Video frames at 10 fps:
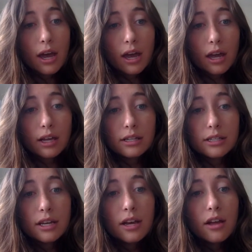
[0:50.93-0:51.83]

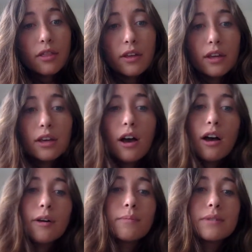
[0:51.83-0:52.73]
and the
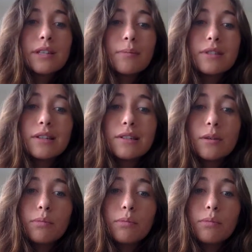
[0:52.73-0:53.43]
substance